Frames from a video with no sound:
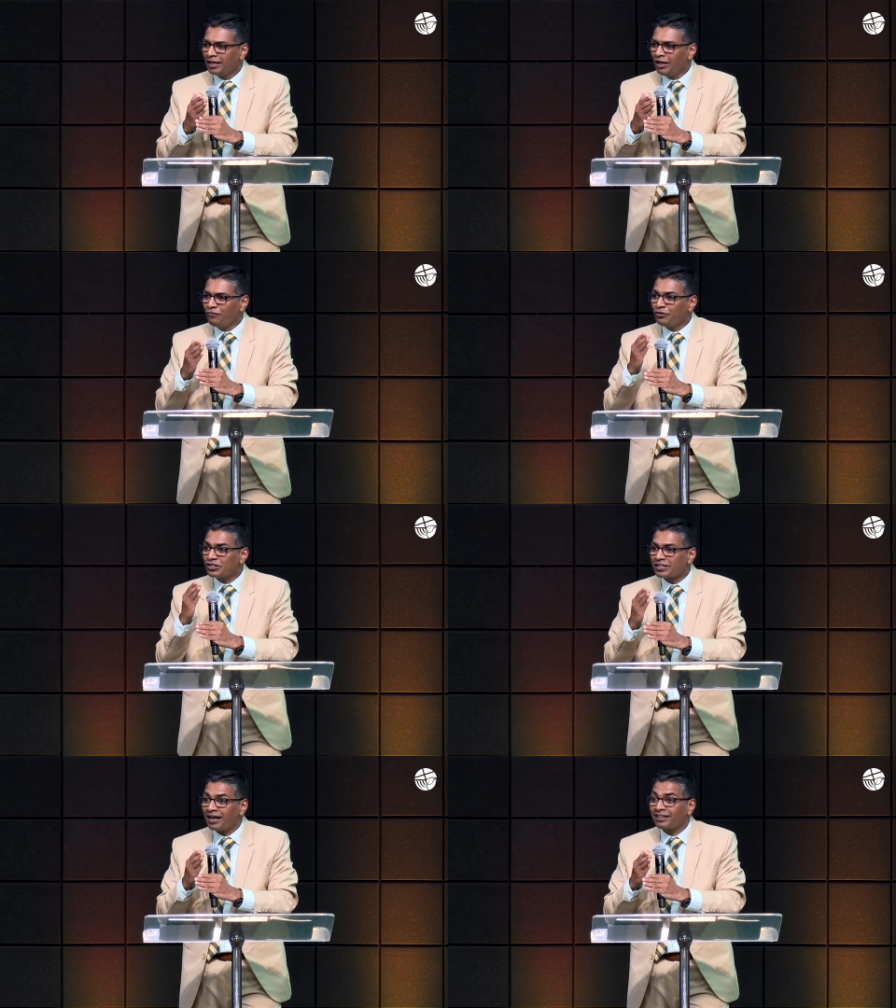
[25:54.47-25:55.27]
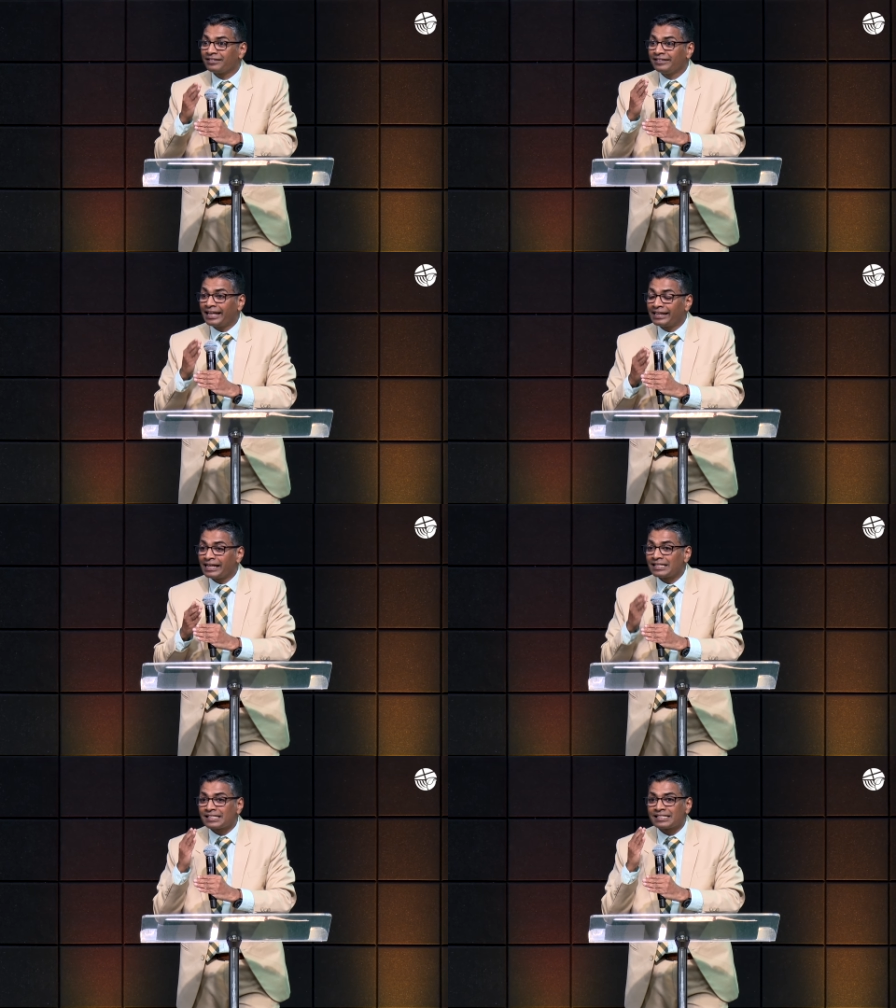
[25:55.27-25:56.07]
If you start
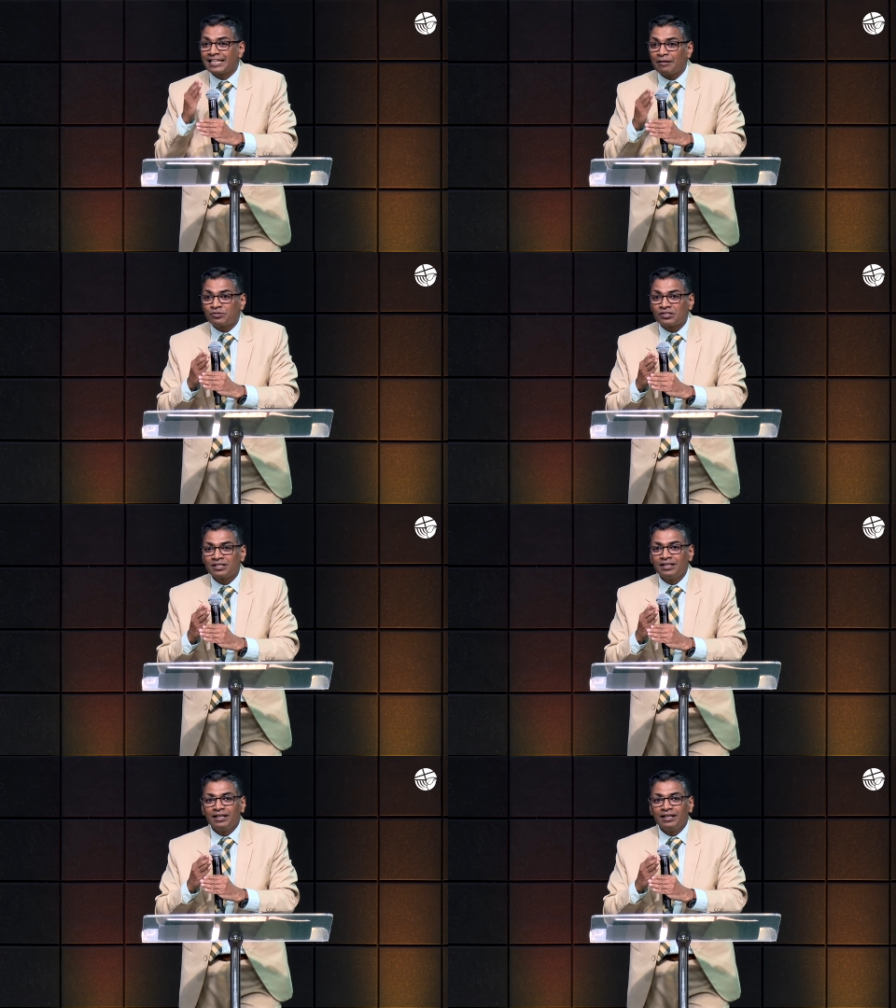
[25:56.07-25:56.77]
taking steps